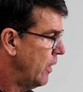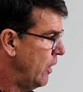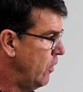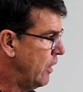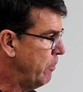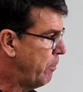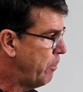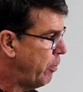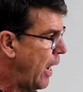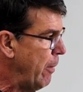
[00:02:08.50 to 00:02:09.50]
And you can
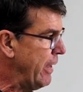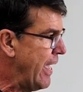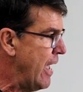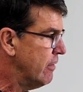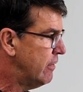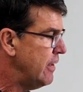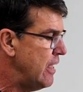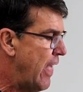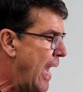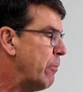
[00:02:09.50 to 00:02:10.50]
probably can't
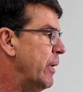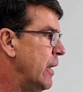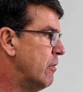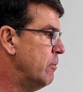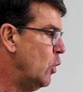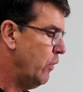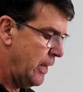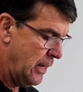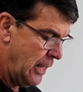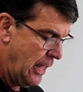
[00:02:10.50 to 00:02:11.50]
see that, but it's
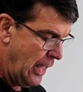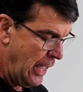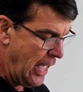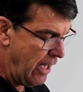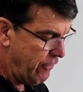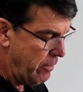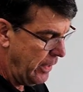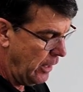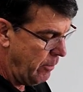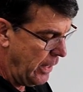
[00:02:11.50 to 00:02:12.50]
moving a half a
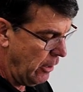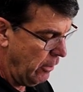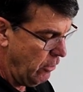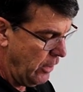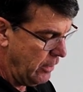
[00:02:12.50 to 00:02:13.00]
millimeter and you